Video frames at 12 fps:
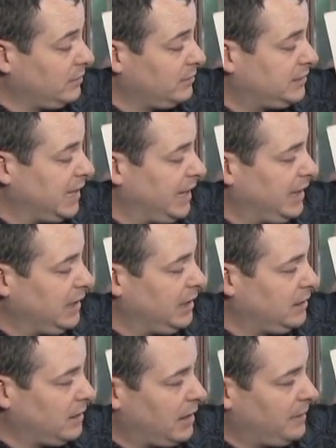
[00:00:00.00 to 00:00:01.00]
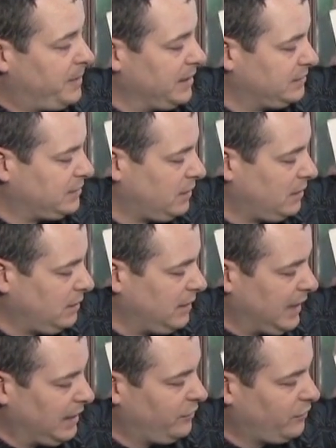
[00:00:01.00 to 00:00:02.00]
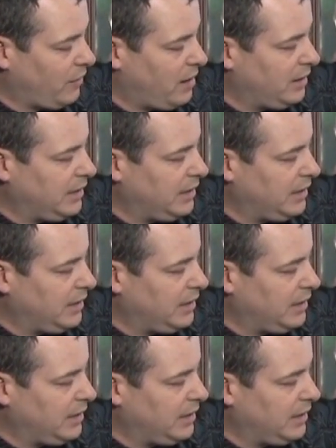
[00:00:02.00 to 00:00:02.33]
taking a pencil and drawing